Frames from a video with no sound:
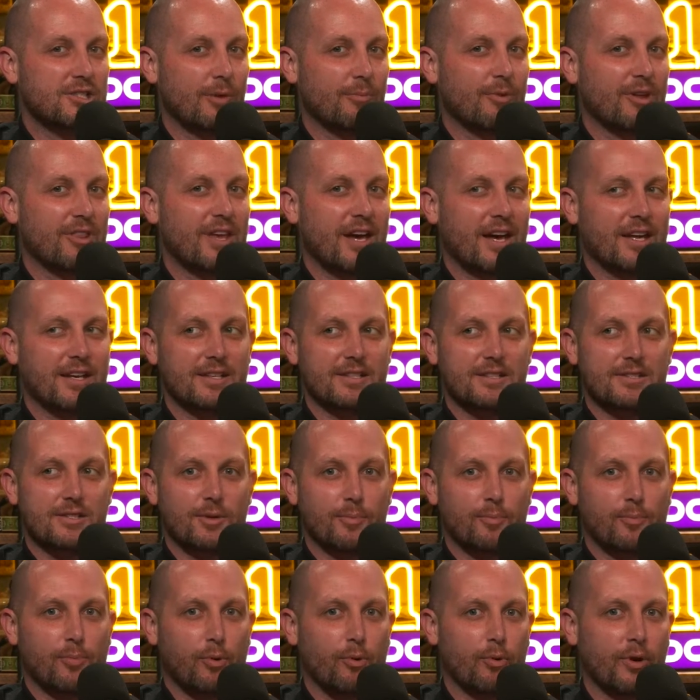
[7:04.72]
Some of that is
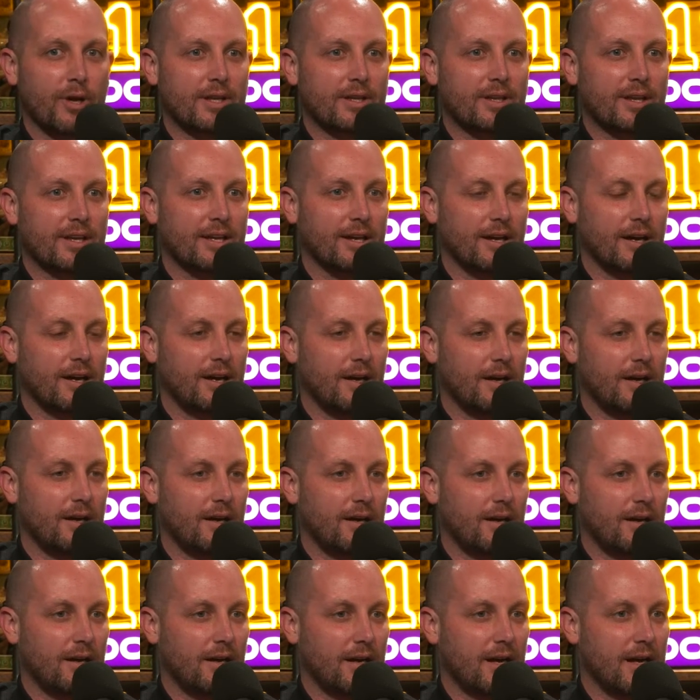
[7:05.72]
the point. Like,
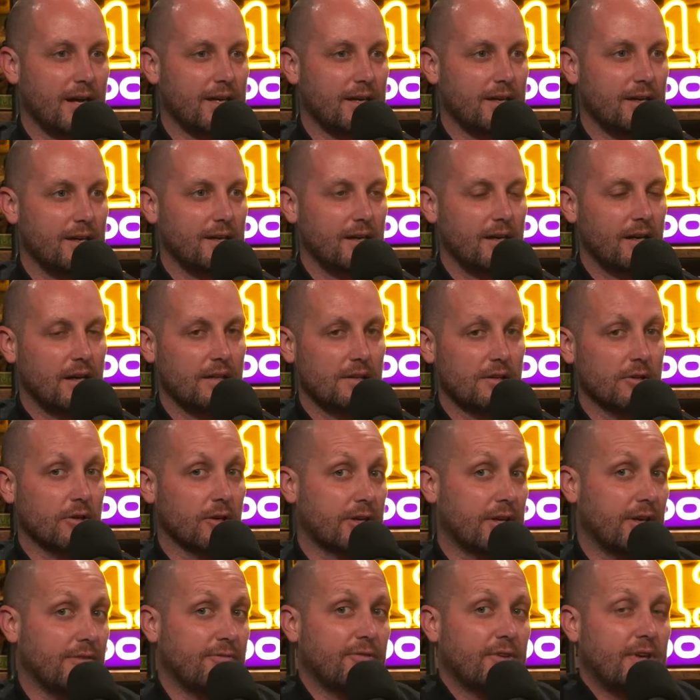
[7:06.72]

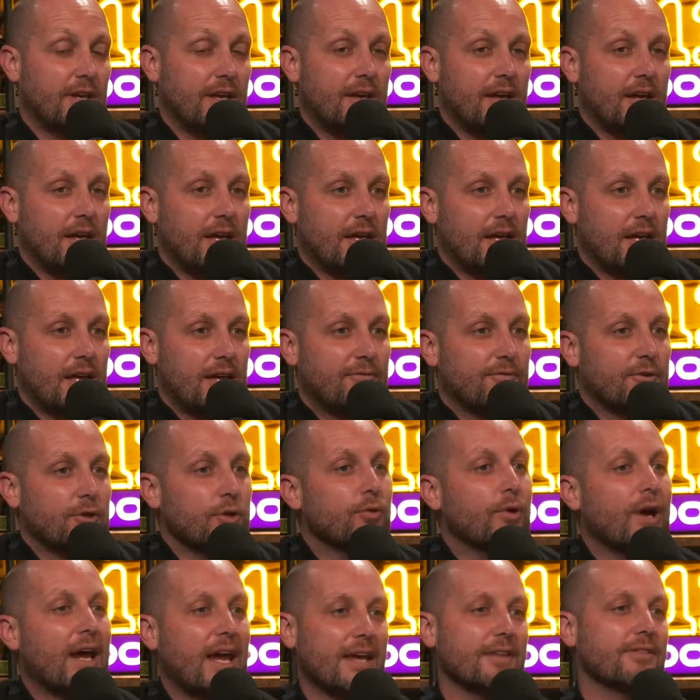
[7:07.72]
look, if
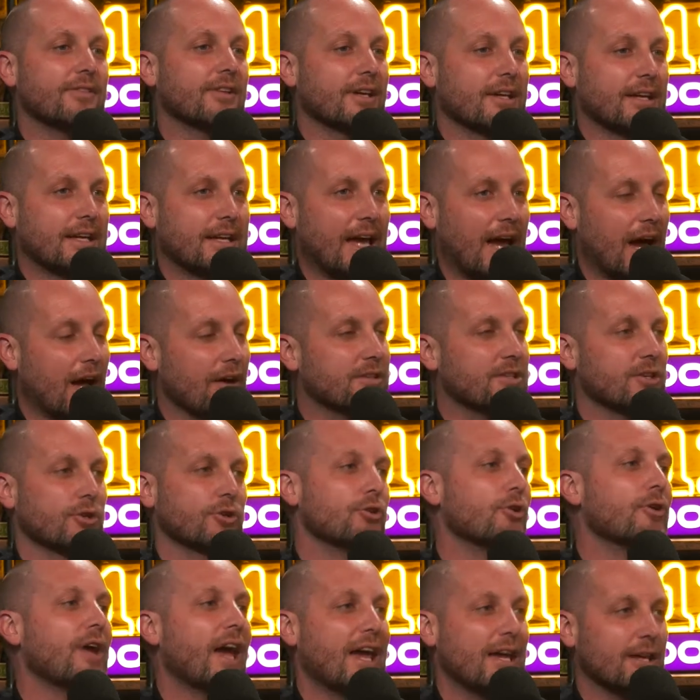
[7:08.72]
you hate the Galaxy or
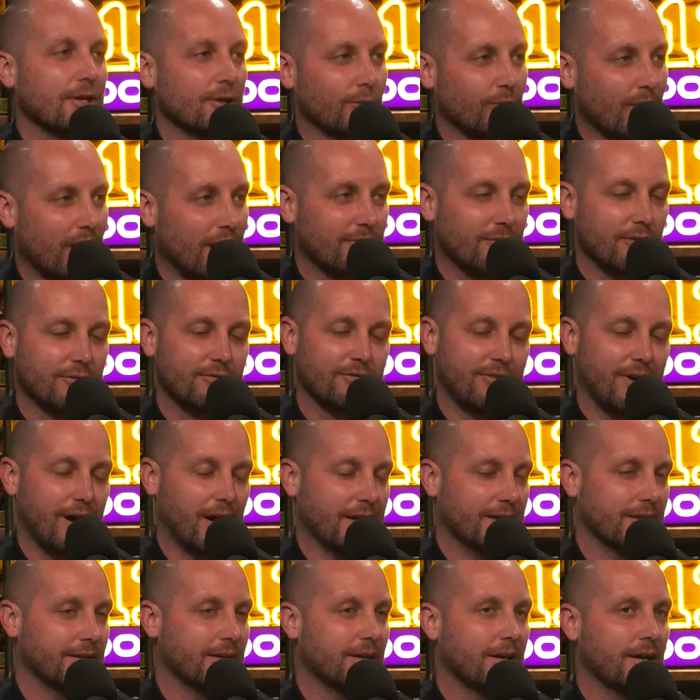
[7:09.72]
you hate your rival,
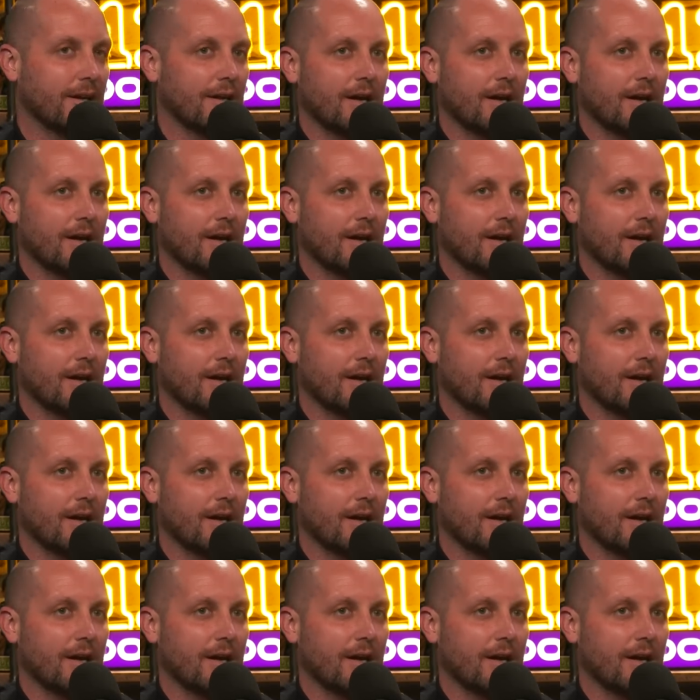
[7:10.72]
fine.